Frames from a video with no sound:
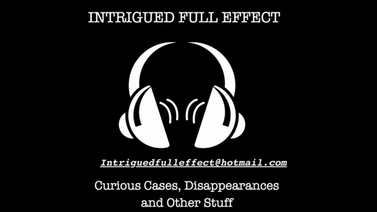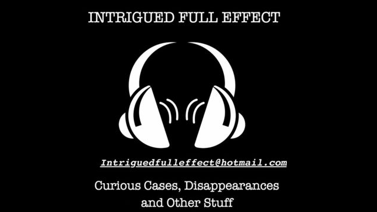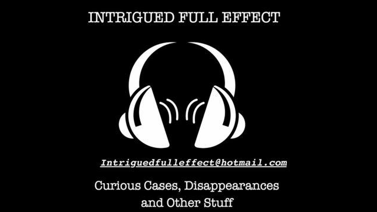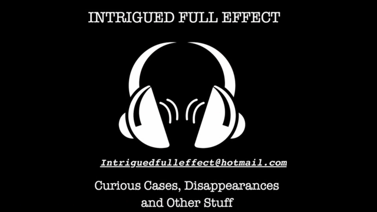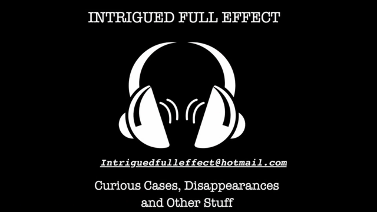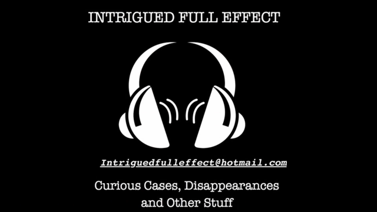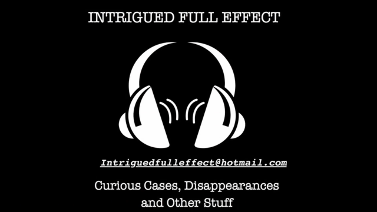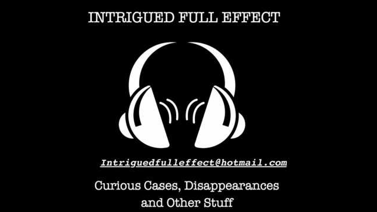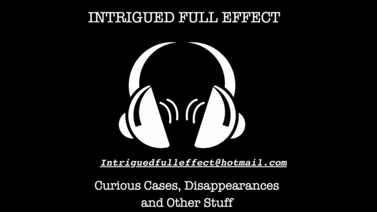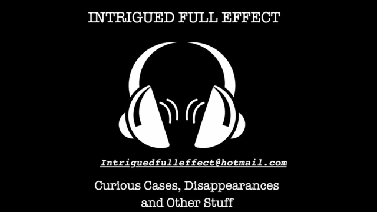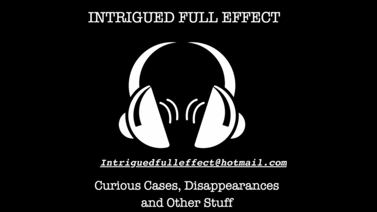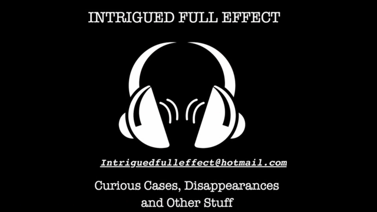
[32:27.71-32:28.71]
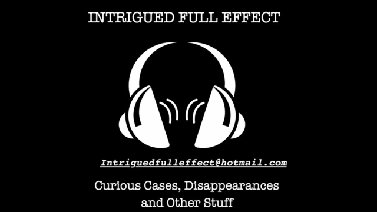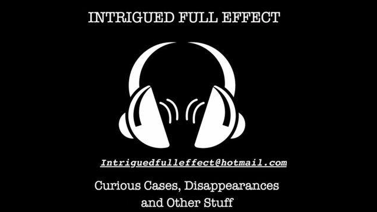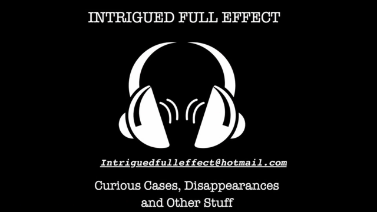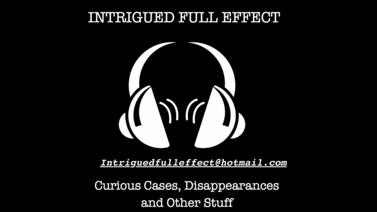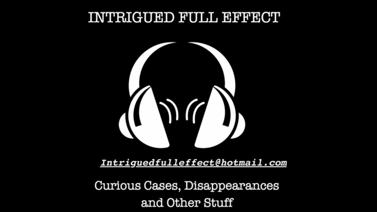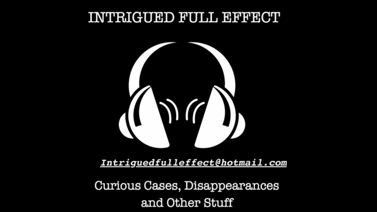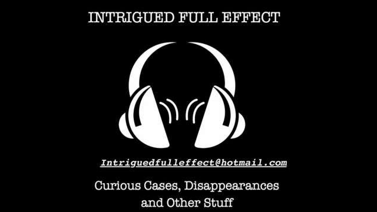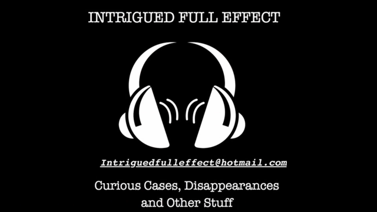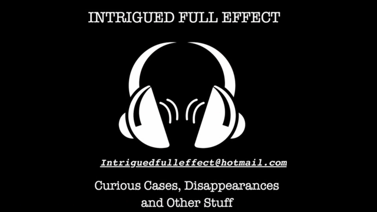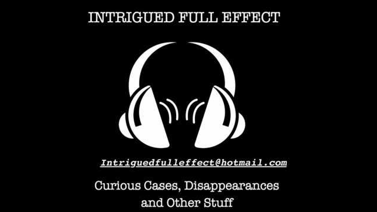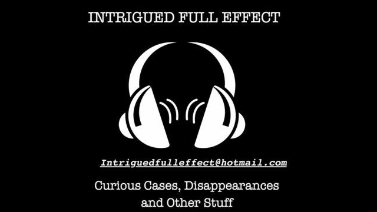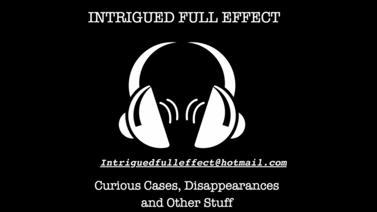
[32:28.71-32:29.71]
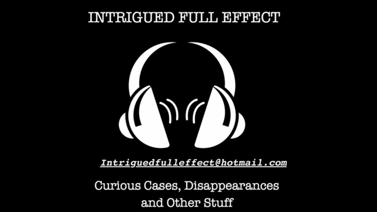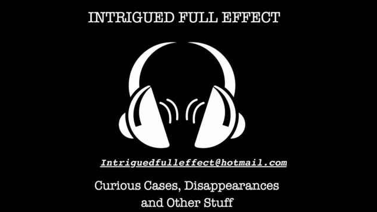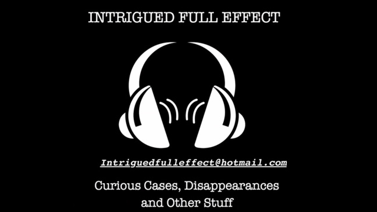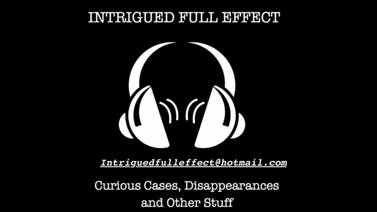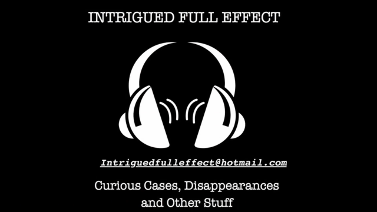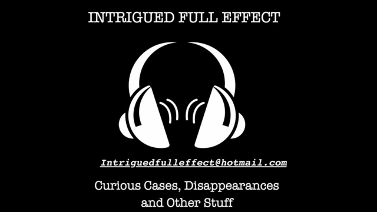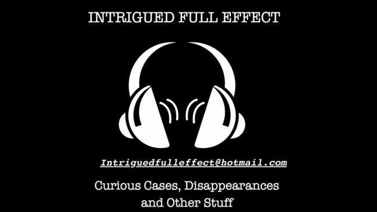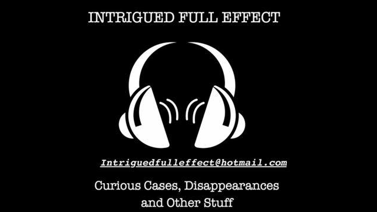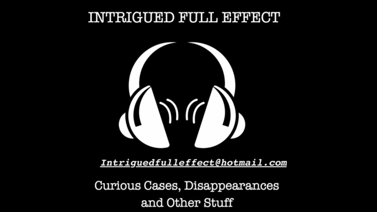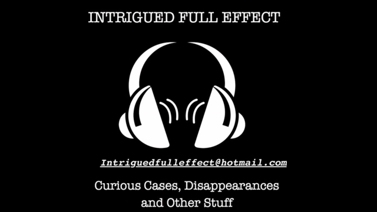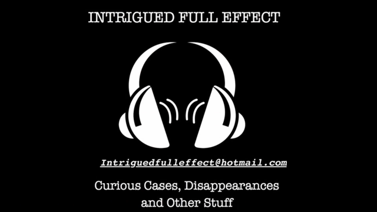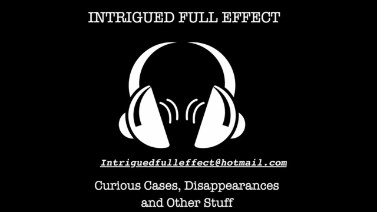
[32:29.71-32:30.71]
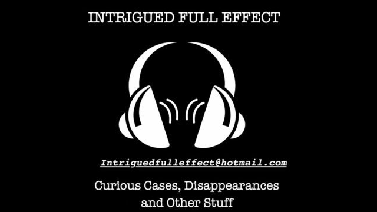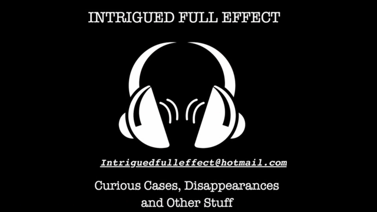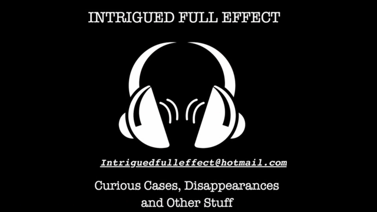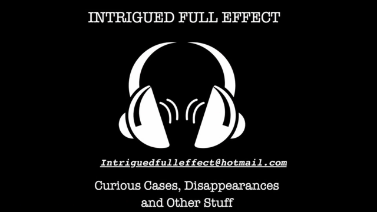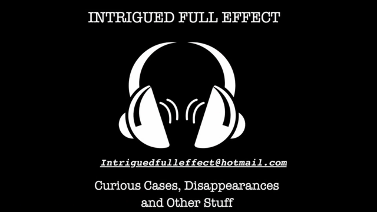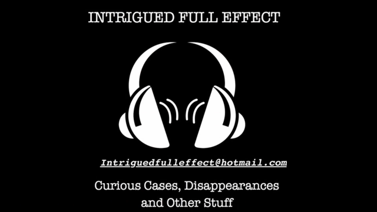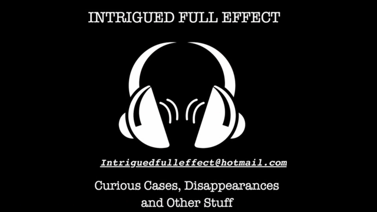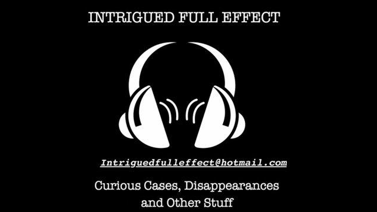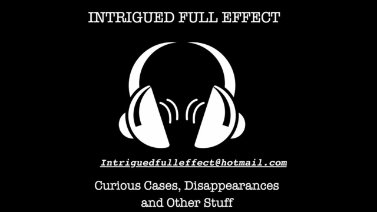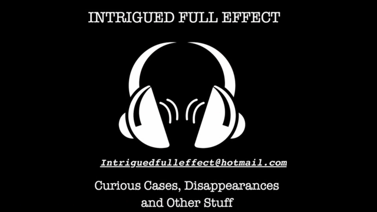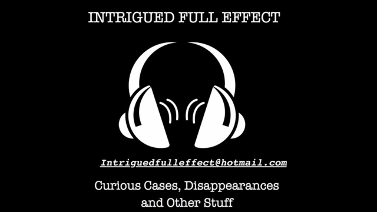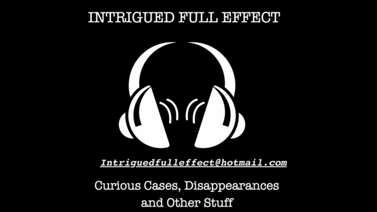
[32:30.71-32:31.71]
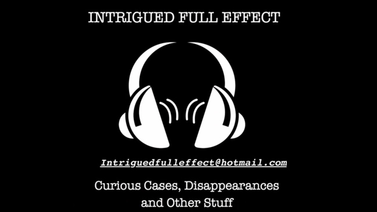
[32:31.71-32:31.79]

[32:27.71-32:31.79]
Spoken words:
Nobody's mouth can be seen.